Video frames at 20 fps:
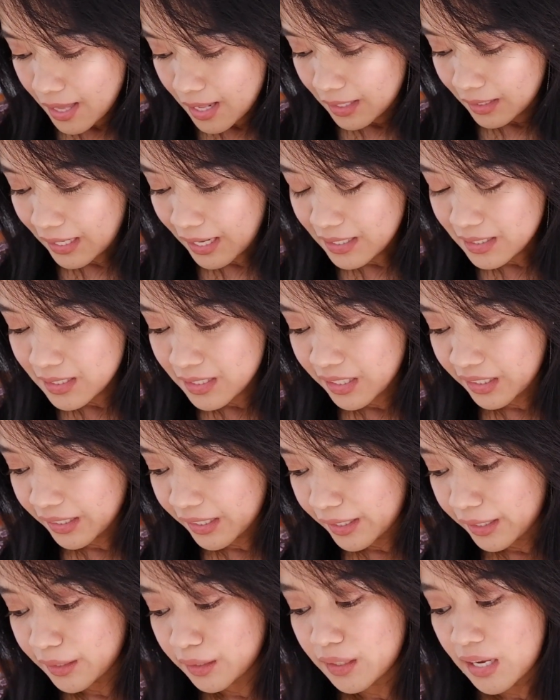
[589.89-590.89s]
Last year,
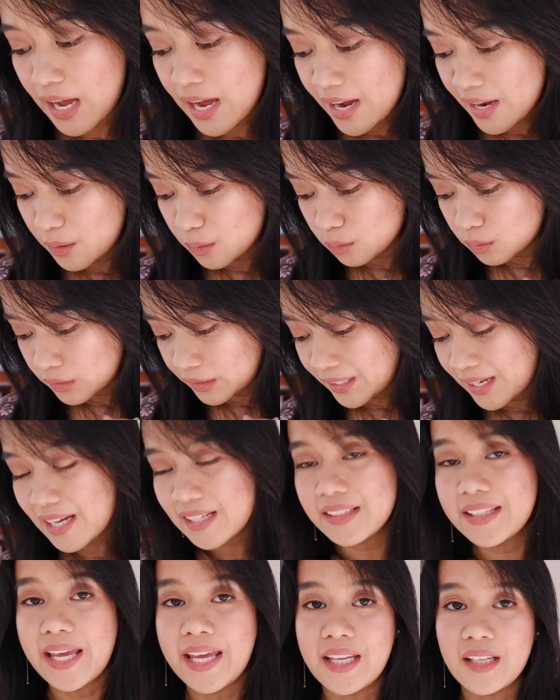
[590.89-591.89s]
I only
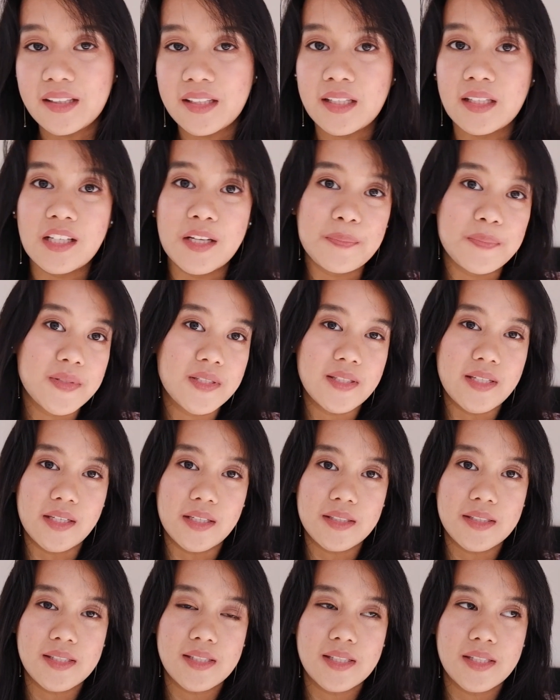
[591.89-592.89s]
had 18
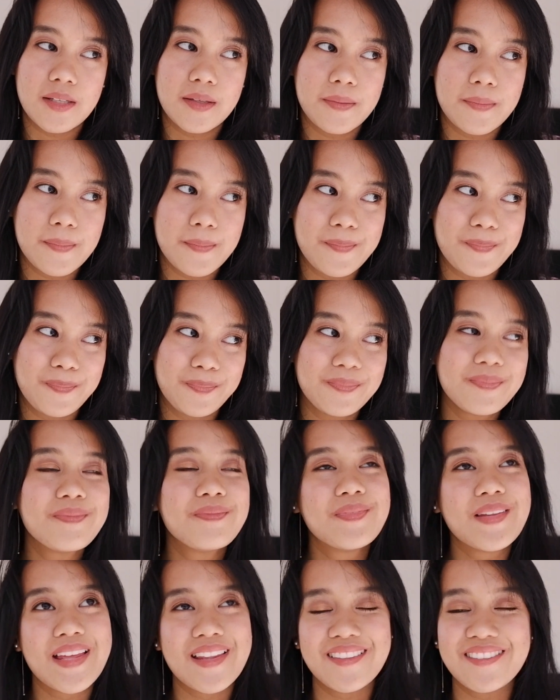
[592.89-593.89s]
lipsticks.
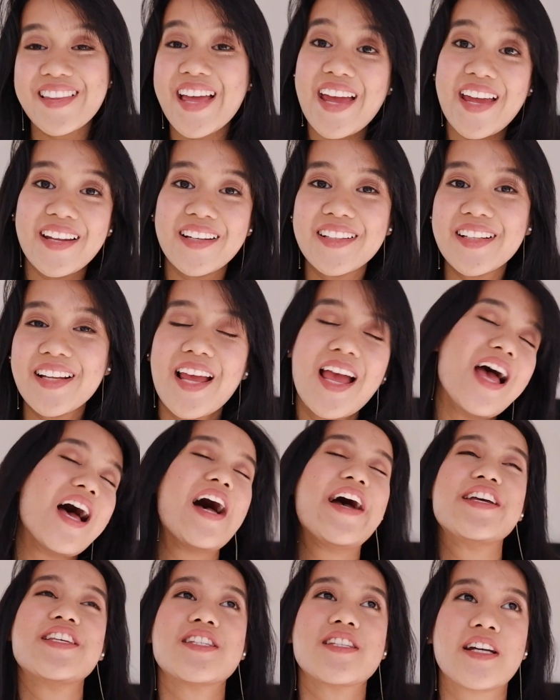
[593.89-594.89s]
And then
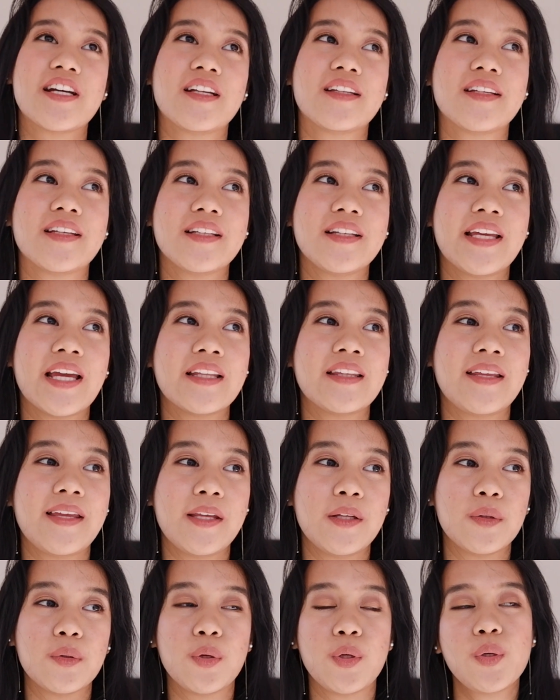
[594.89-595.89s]
I started getting
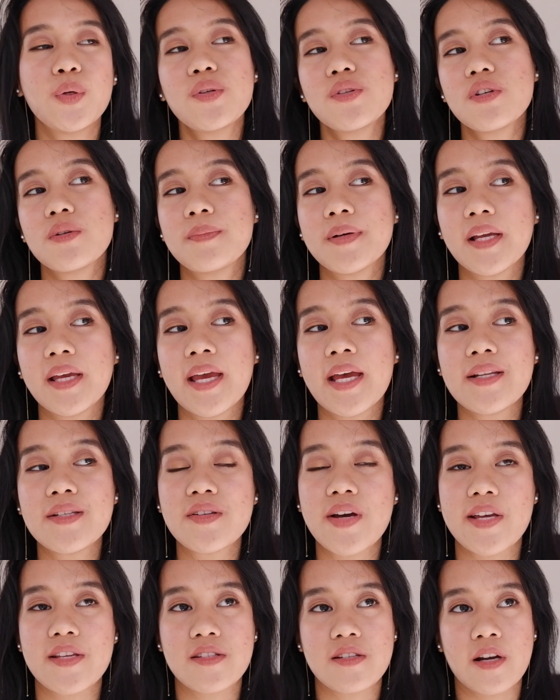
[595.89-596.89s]
into YouTube again,
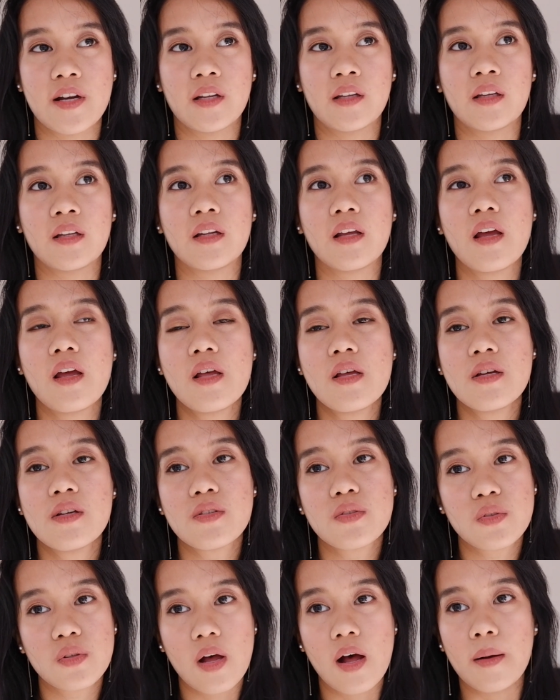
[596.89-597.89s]
so I started
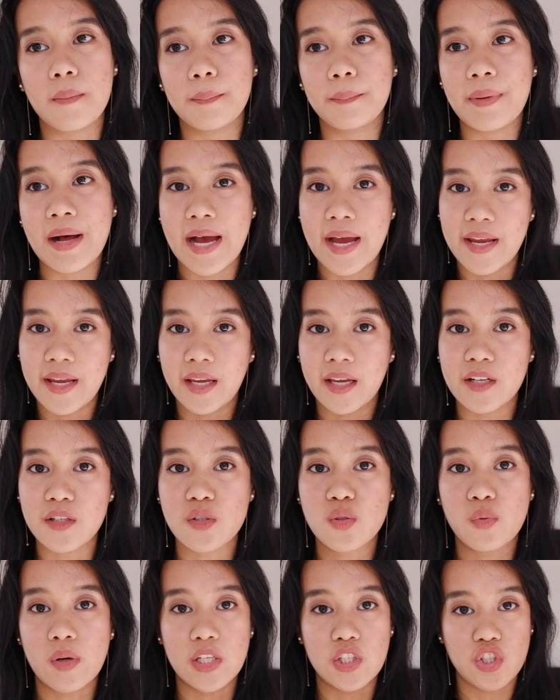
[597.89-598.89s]
buying and
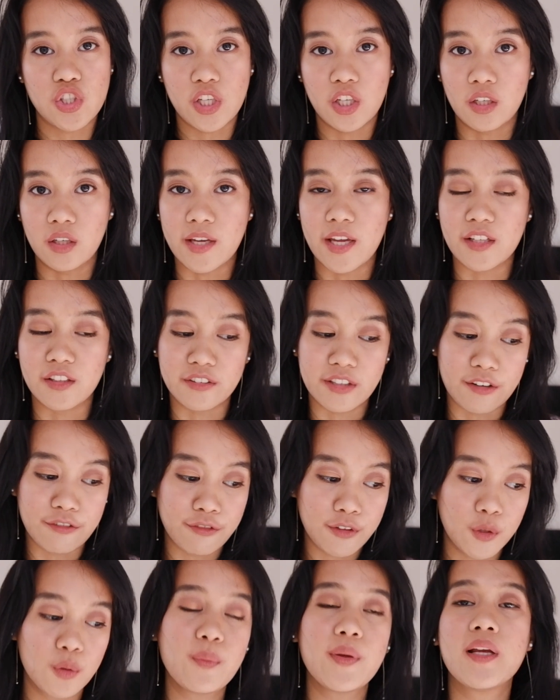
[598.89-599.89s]
swatching and
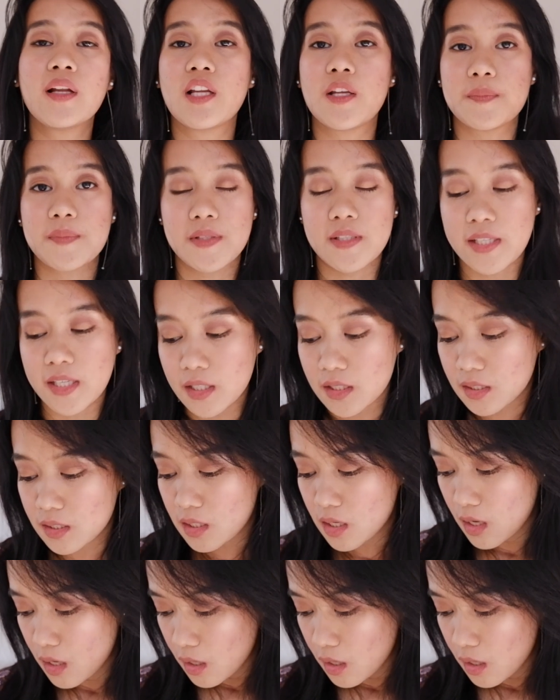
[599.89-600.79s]
reviewing lipsticks.